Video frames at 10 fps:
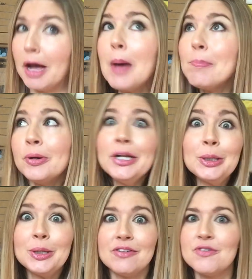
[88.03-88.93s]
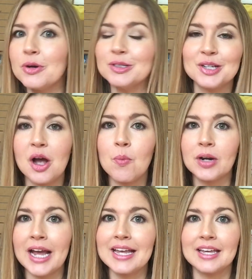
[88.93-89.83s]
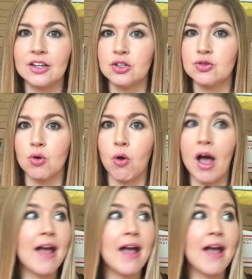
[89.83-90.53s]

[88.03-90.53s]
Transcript: I'm pretty good at focusing on what I can control.